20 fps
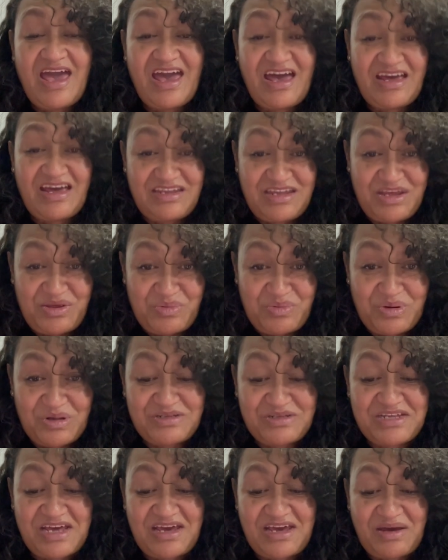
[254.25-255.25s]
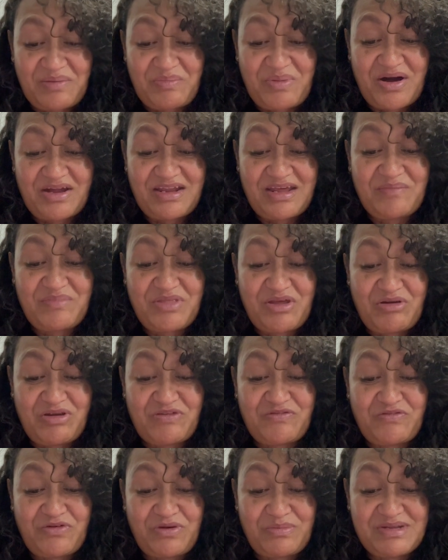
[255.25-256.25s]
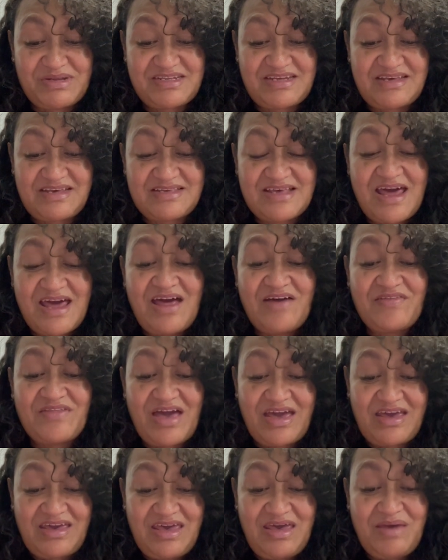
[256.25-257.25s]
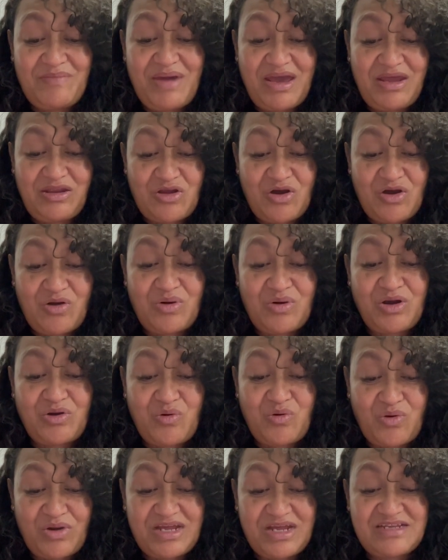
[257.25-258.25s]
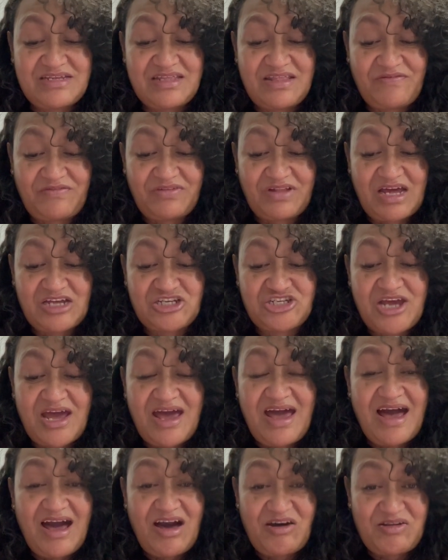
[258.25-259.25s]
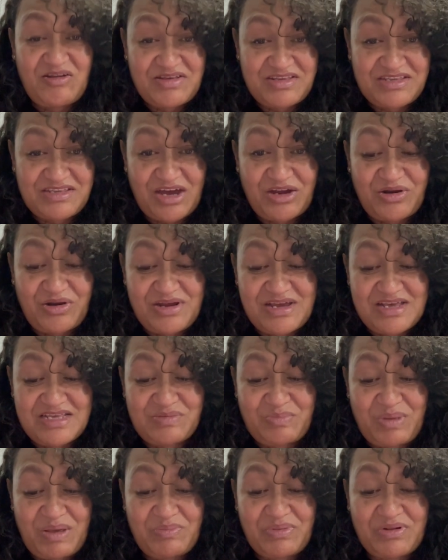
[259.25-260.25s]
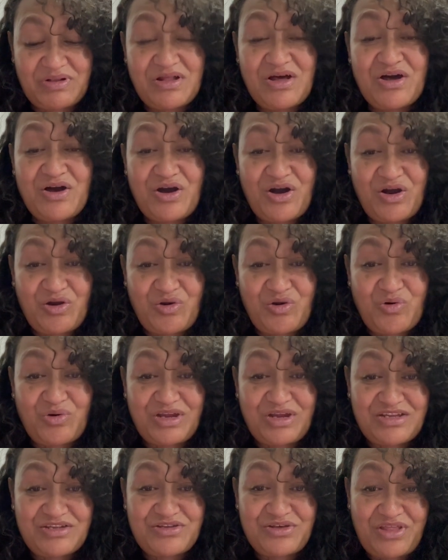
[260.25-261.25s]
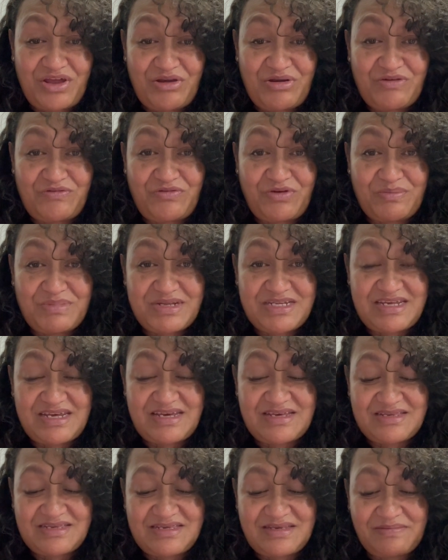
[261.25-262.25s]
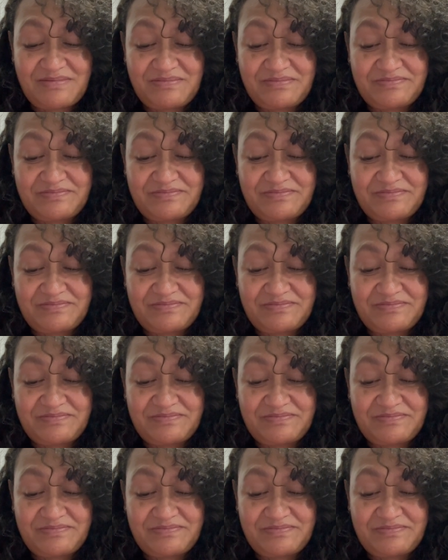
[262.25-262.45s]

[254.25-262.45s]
And he will take upon him their infirmities, that he may know according to the flesh how to succor his people according to their infirmities."